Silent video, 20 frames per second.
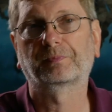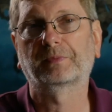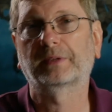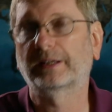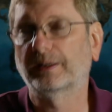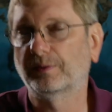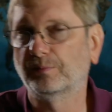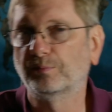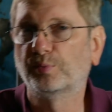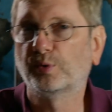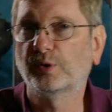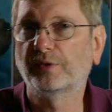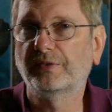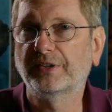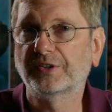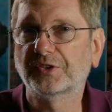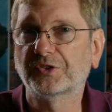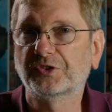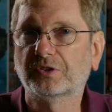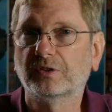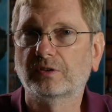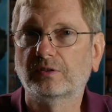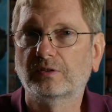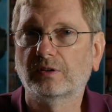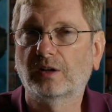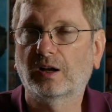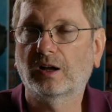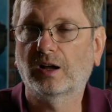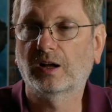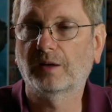in previous
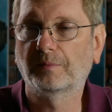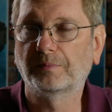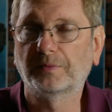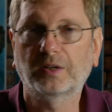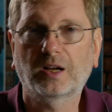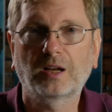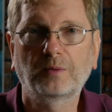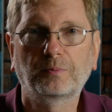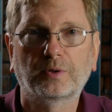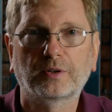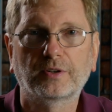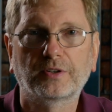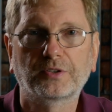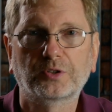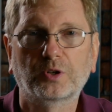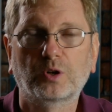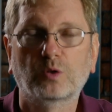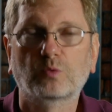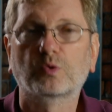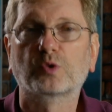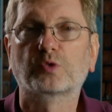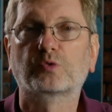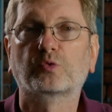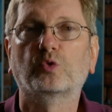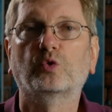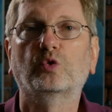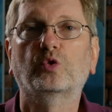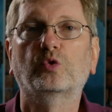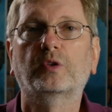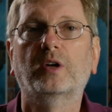time periods, was
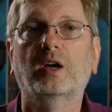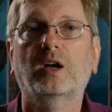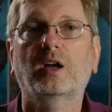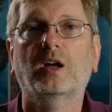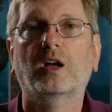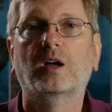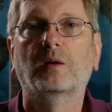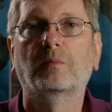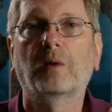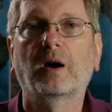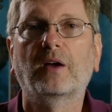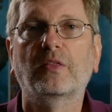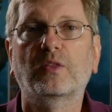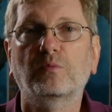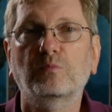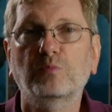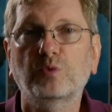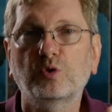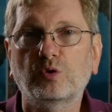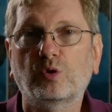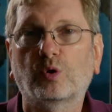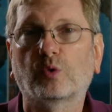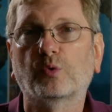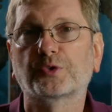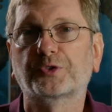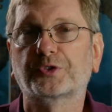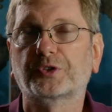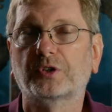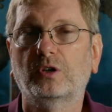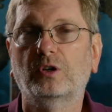ruled by the
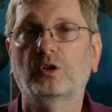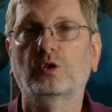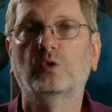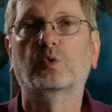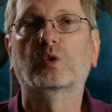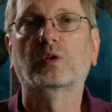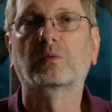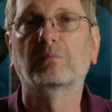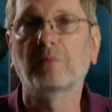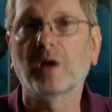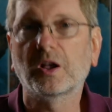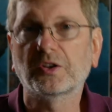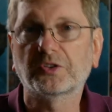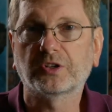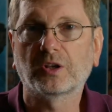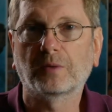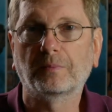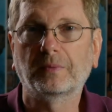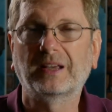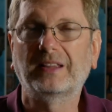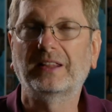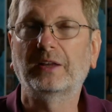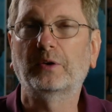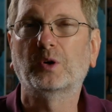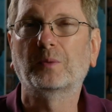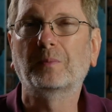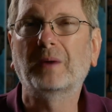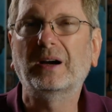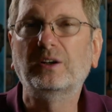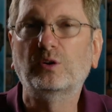Mughals, who were Muslim, and they
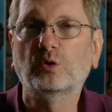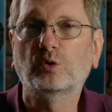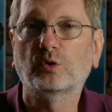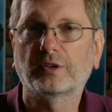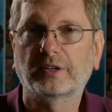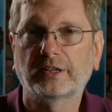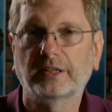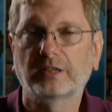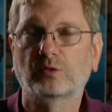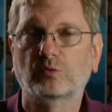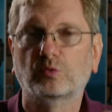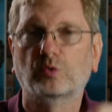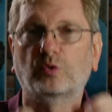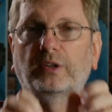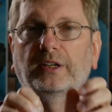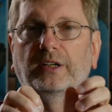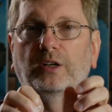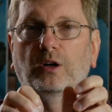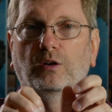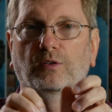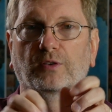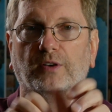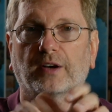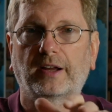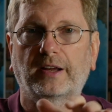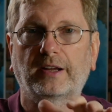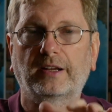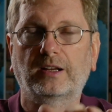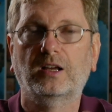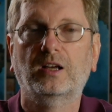were a minority, ruling over
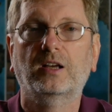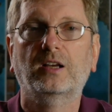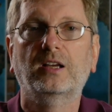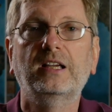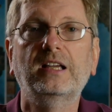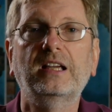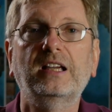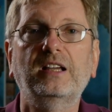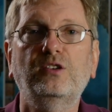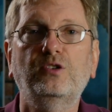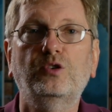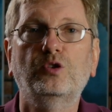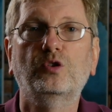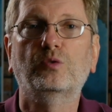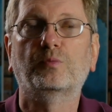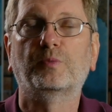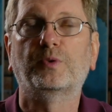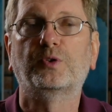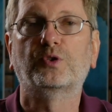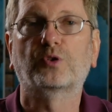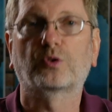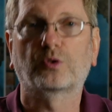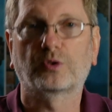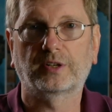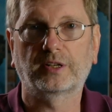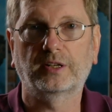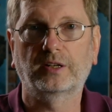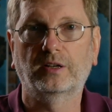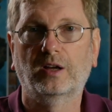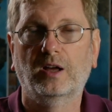a Hindu
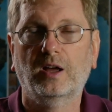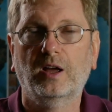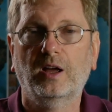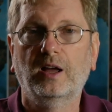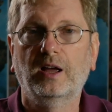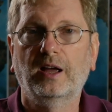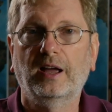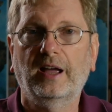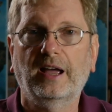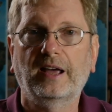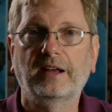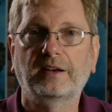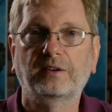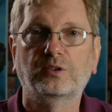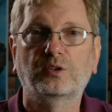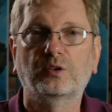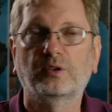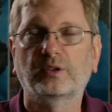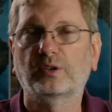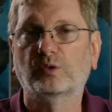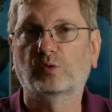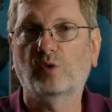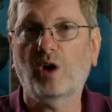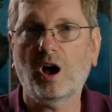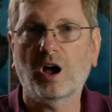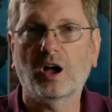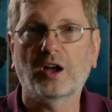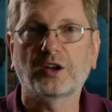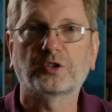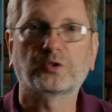majority. And during the
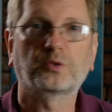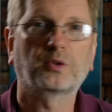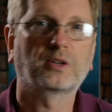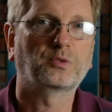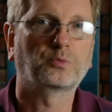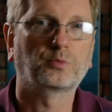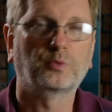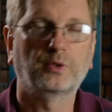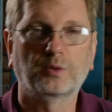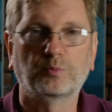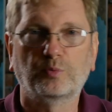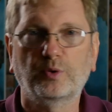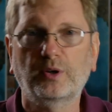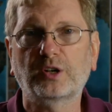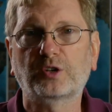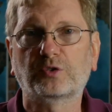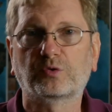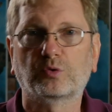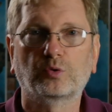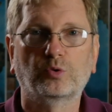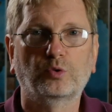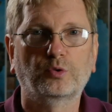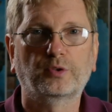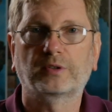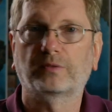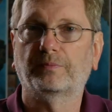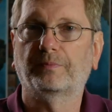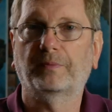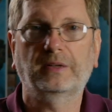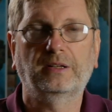Raj, when the British
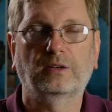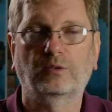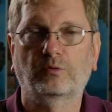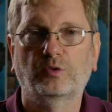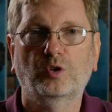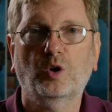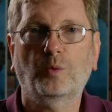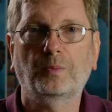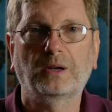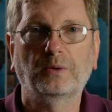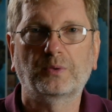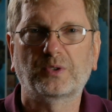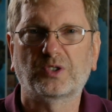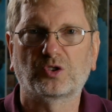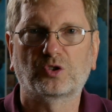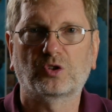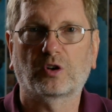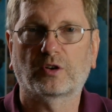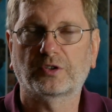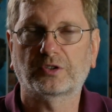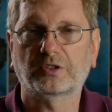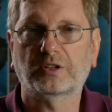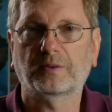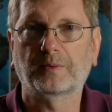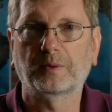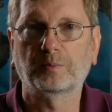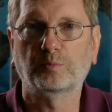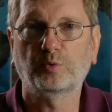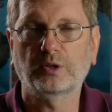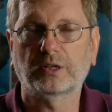ruled, nobody was in charge except
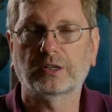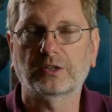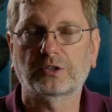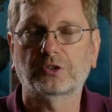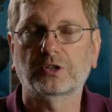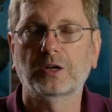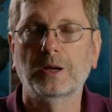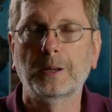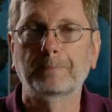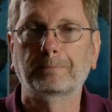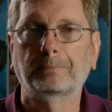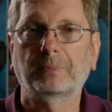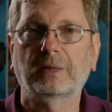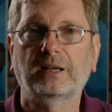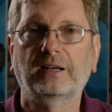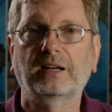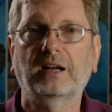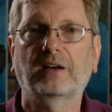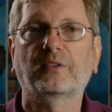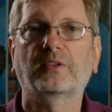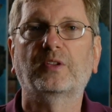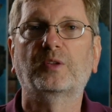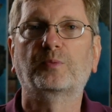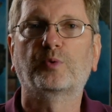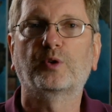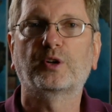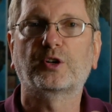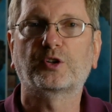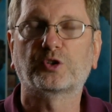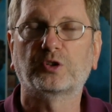the British. And now that the
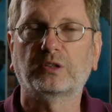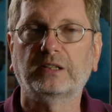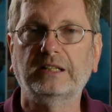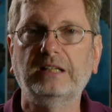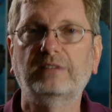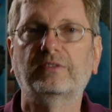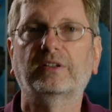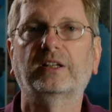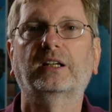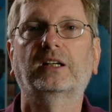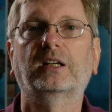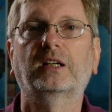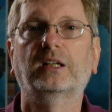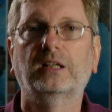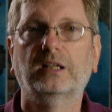British are leaving,